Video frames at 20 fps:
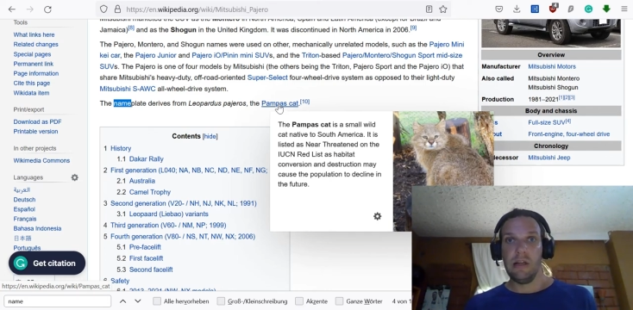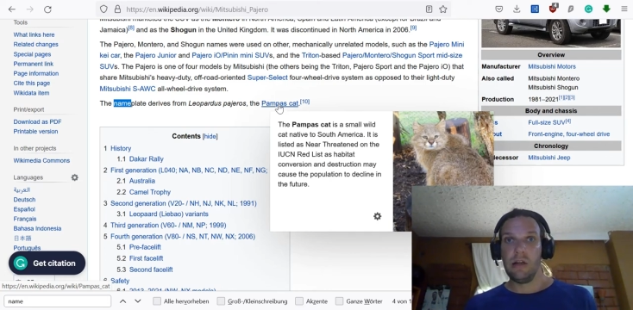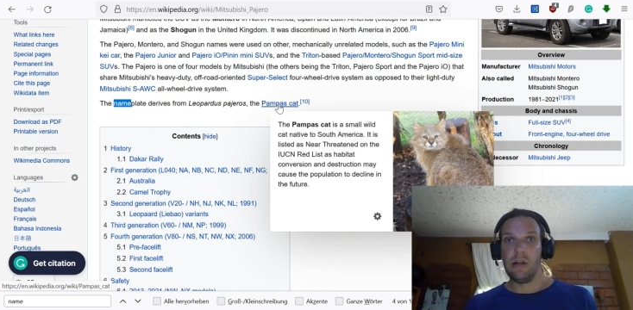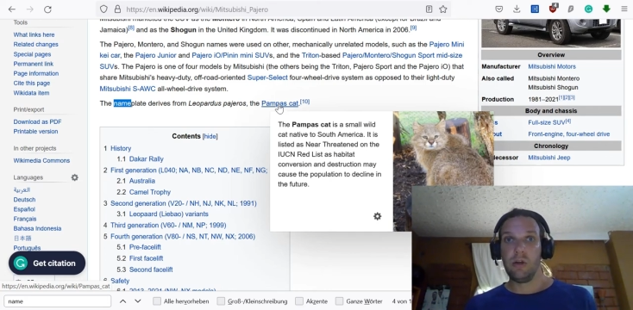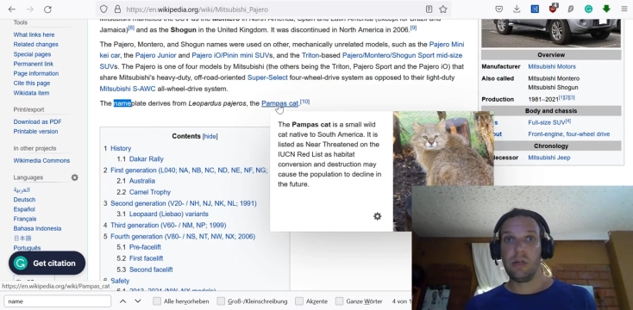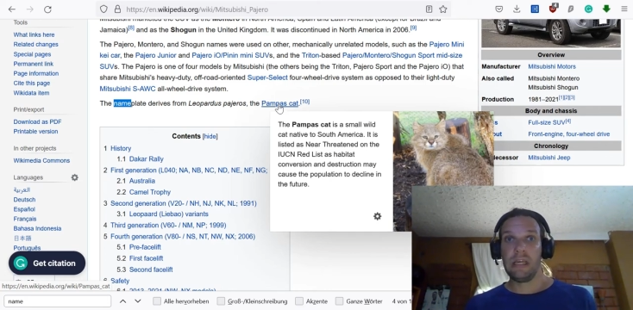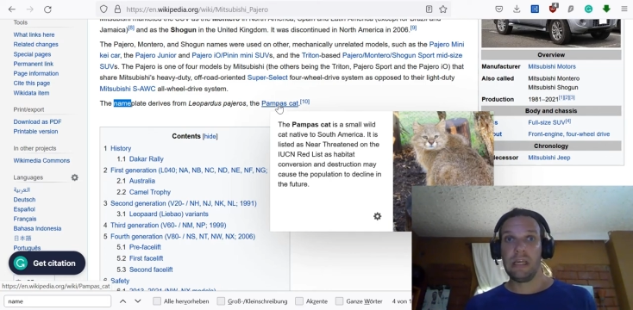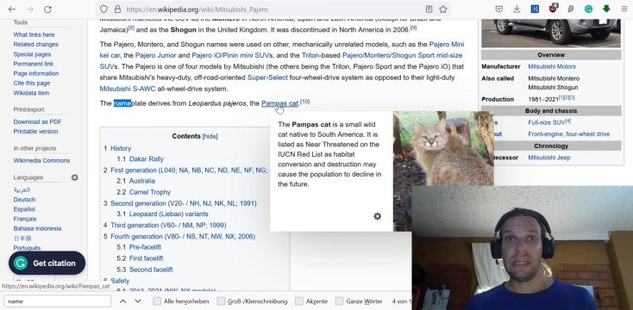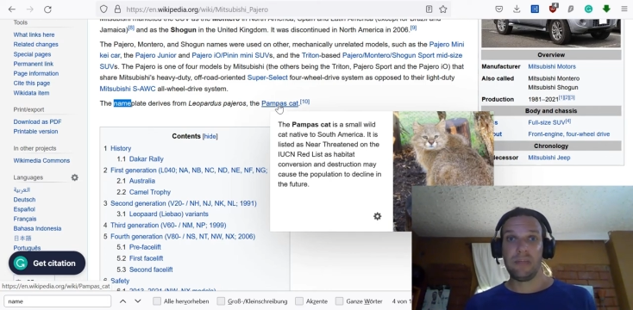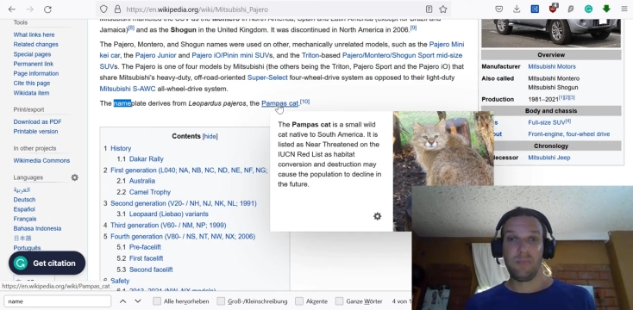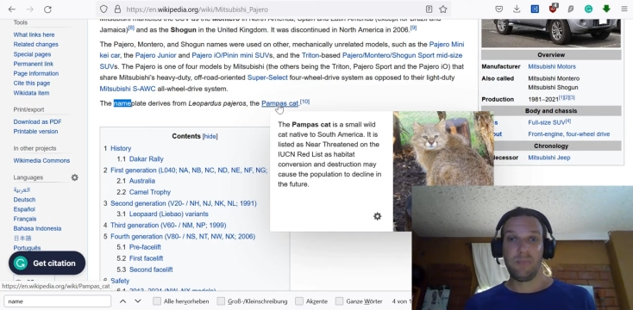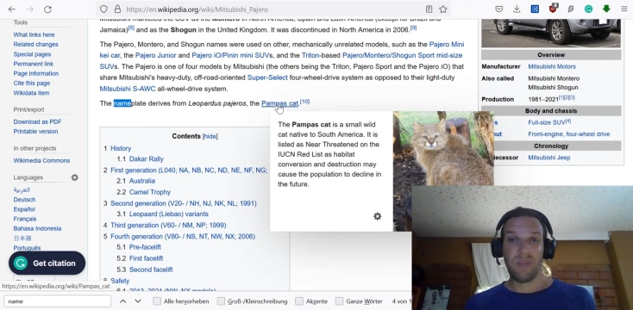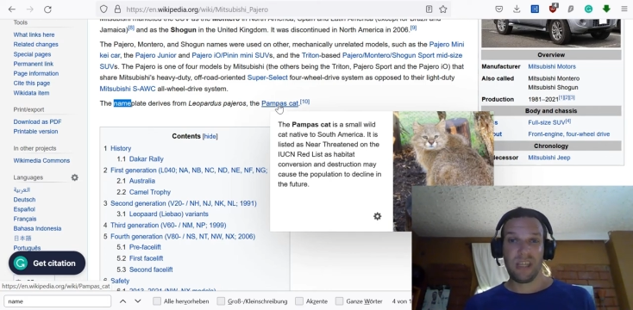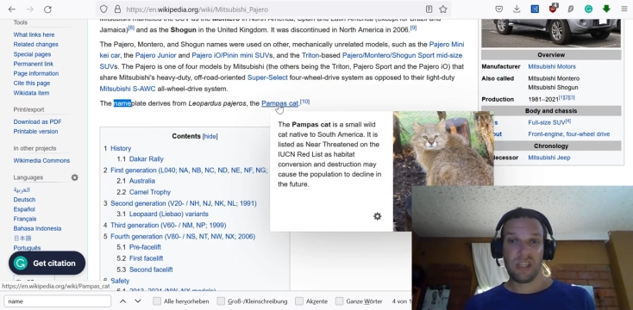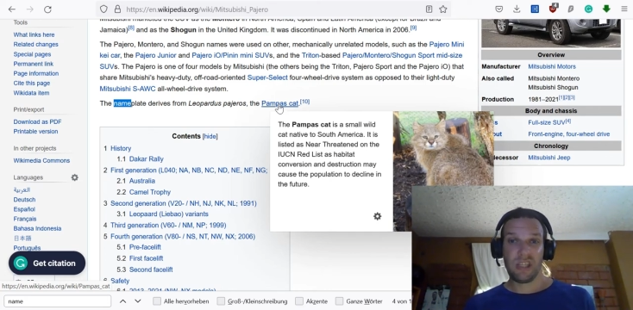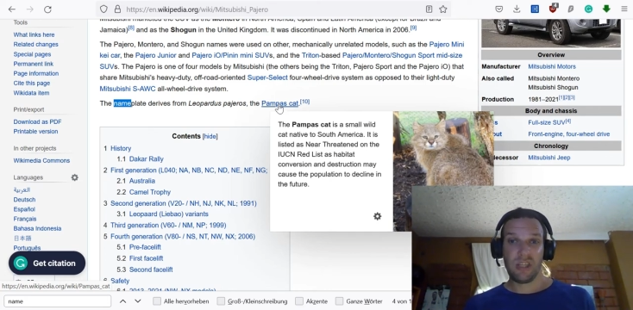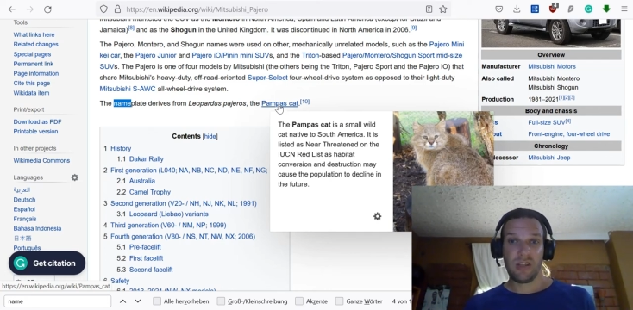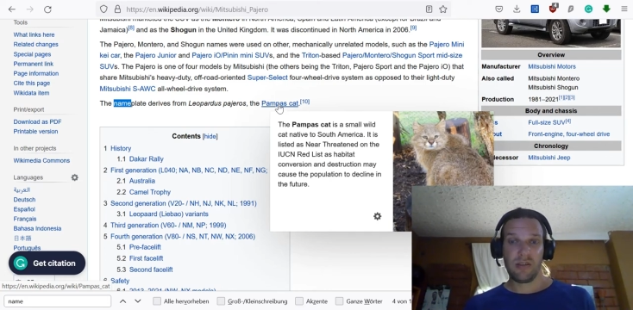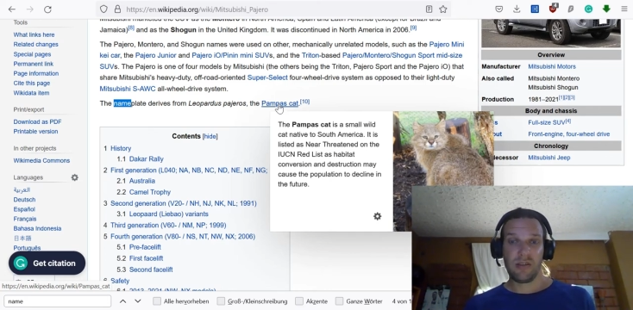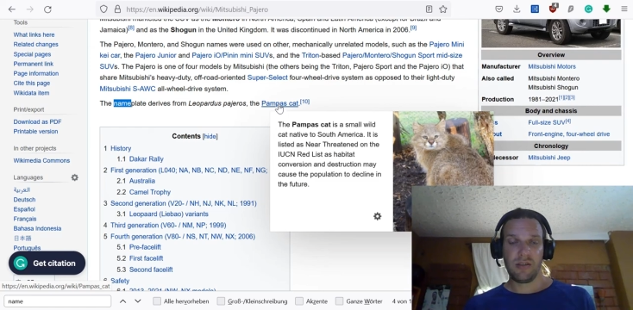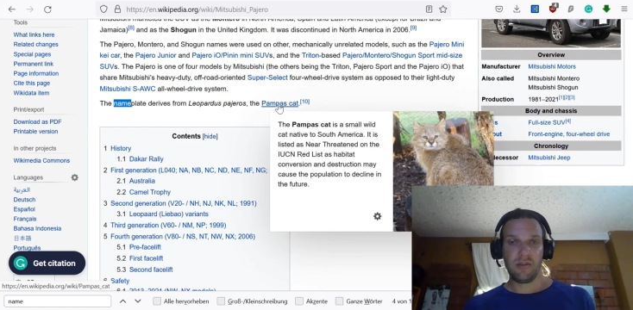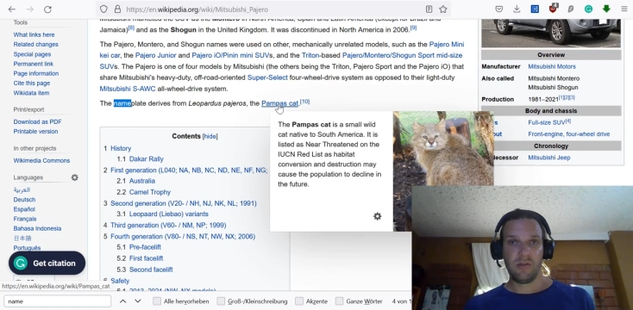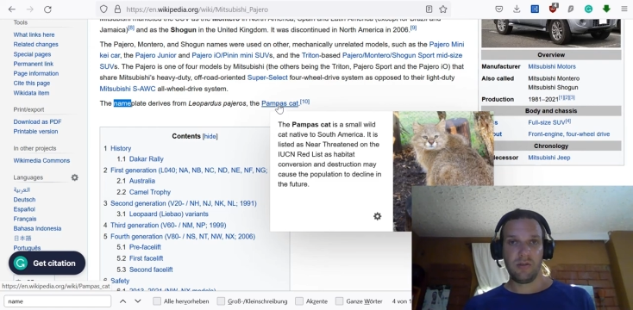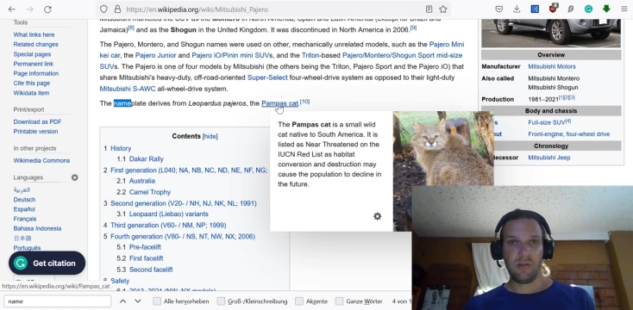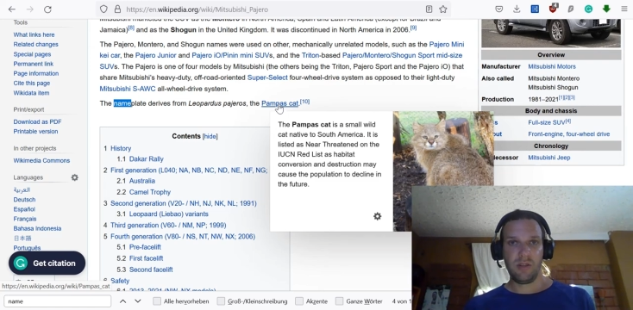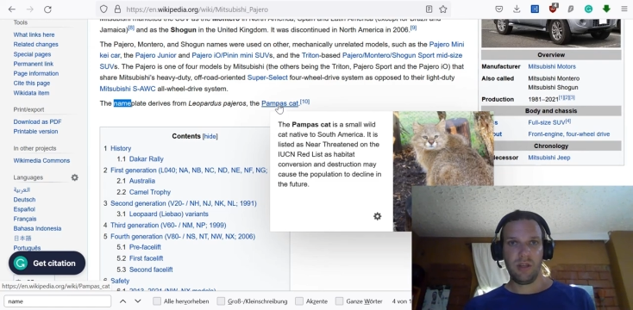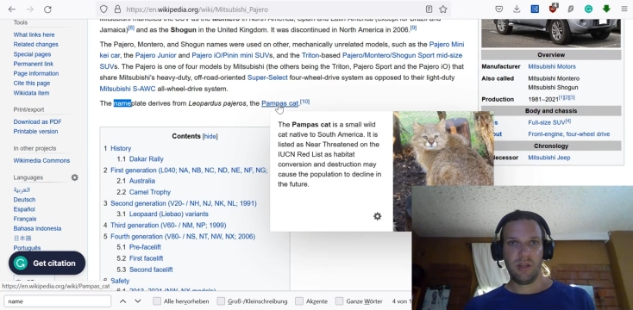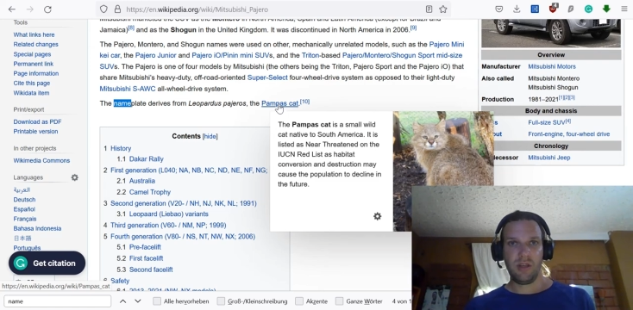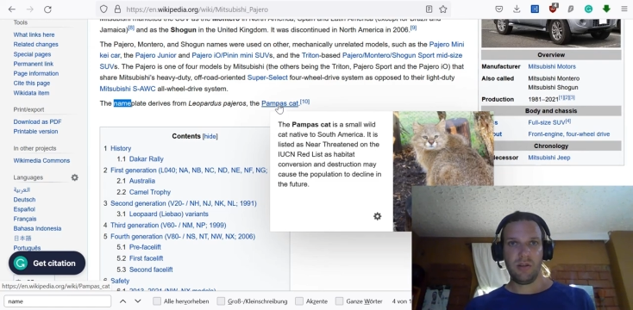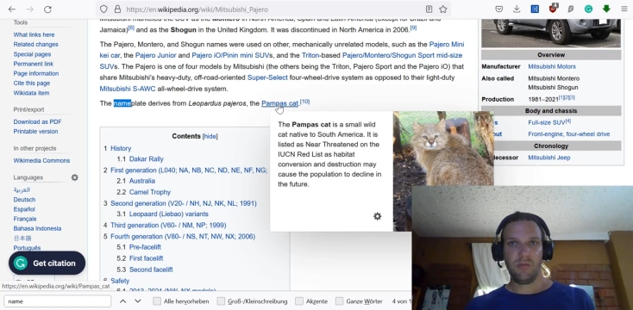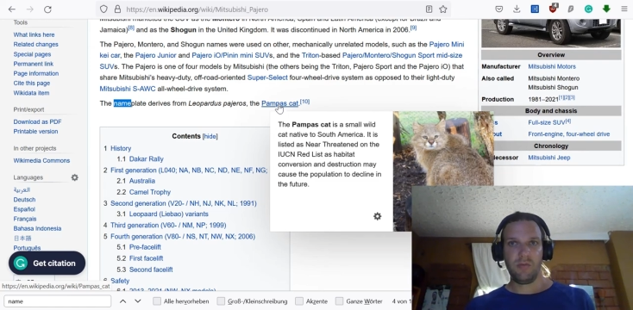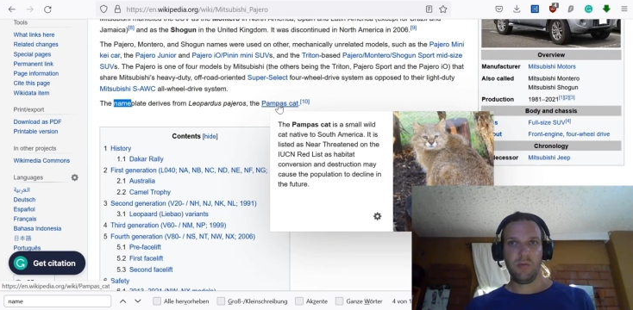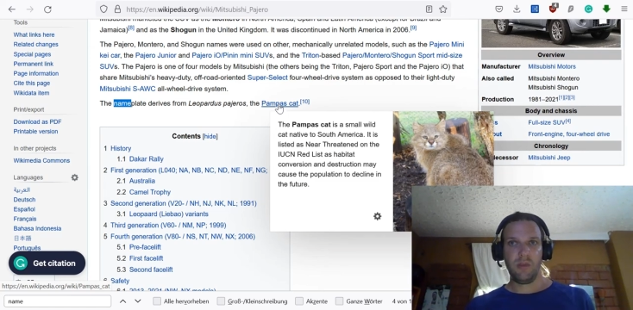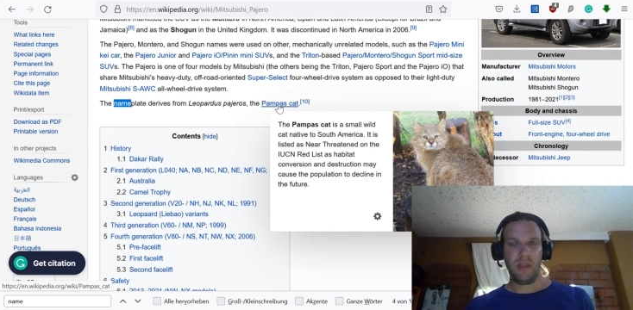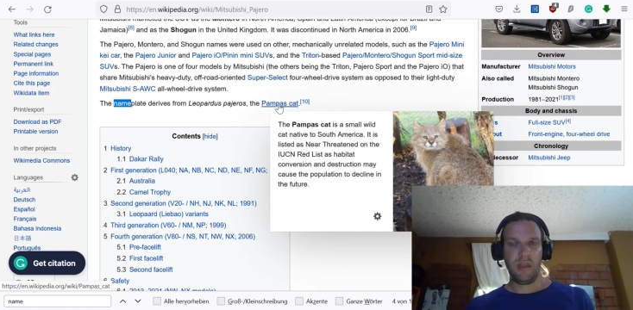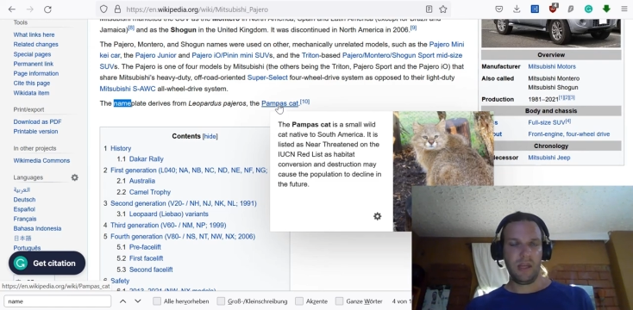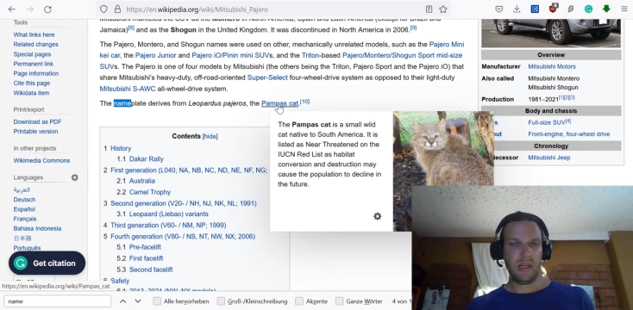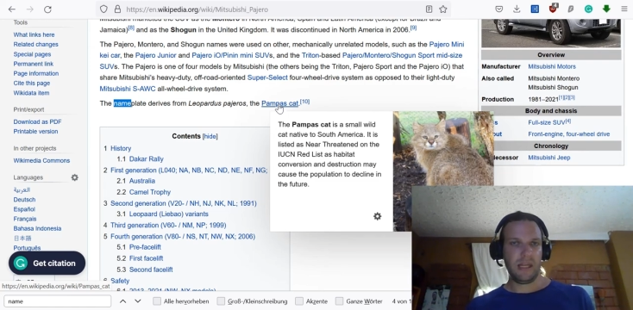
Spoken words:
looking at pictures associated with